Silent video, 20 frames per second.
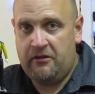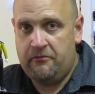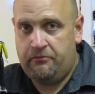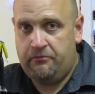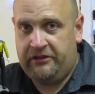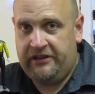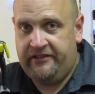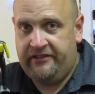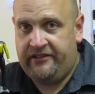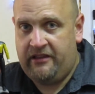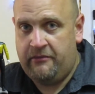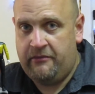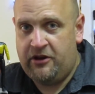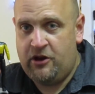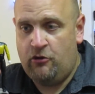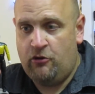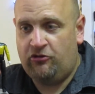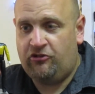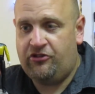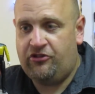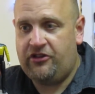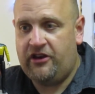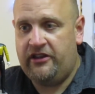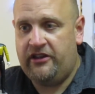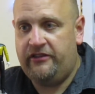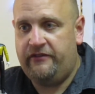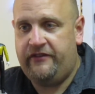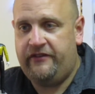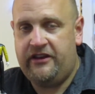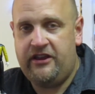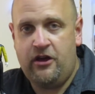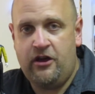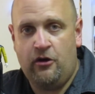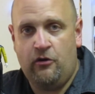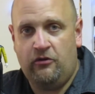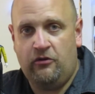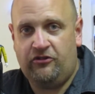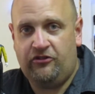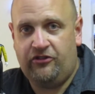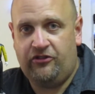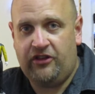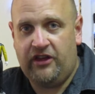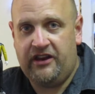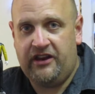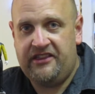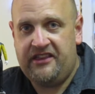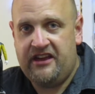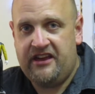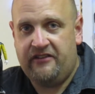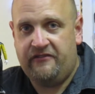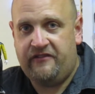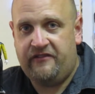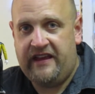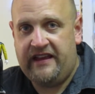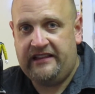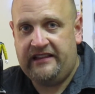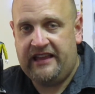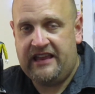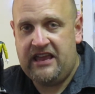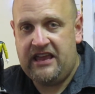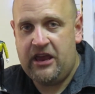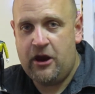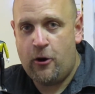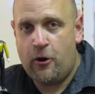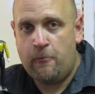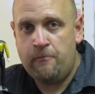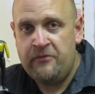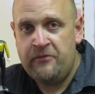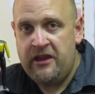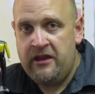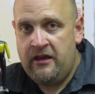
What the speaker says: Please let me know what you thought of the video and what you thought of the unveiling here.